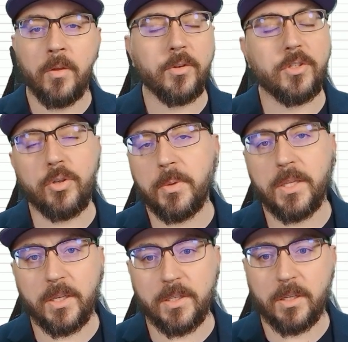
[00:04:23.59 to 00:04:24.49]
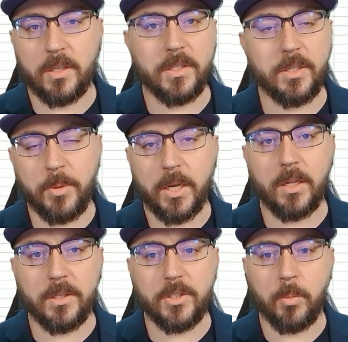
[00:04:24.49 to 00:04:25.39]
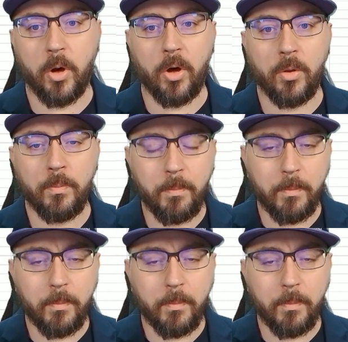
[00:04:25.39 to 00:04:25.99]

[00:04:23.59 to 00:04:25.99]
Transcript: There's too many things to list. I'm not going to list them all.